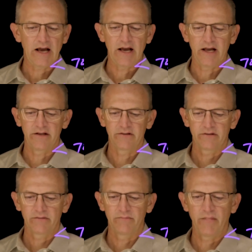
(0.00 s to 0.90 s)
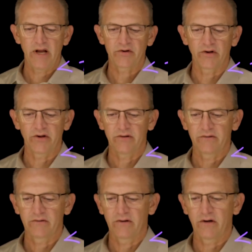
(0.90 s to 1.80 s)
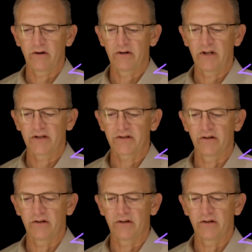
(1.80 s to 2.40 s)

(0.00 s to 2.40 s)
and measure RDS